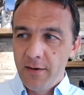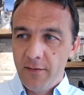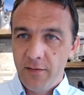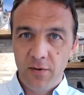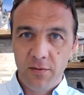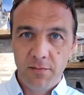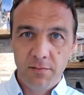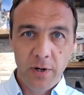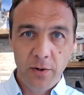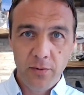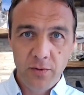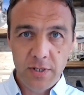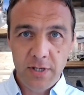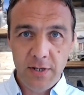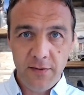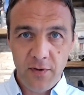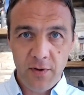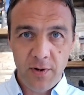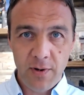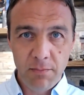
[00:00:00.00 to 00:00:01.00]
if you're in
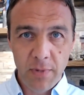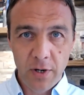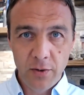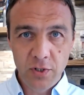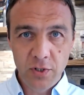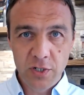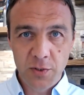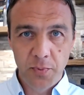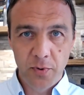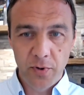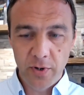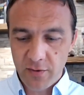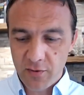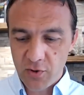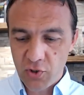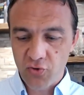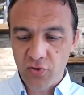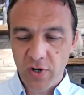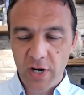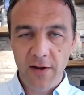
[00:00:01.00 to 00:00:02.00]
motorsport, you're
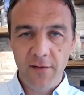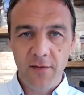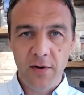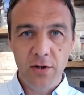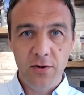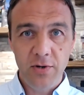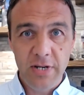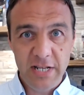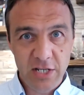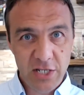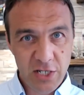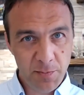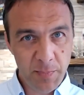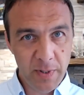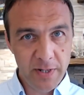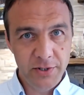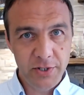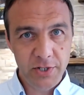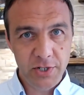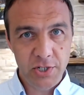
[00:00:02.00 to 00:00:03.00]
a driver, you need
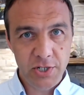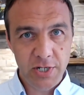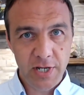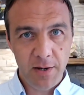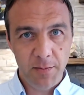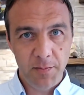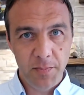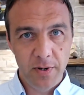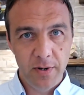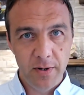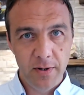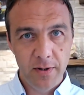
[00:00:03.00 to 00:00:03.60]
sponsorship,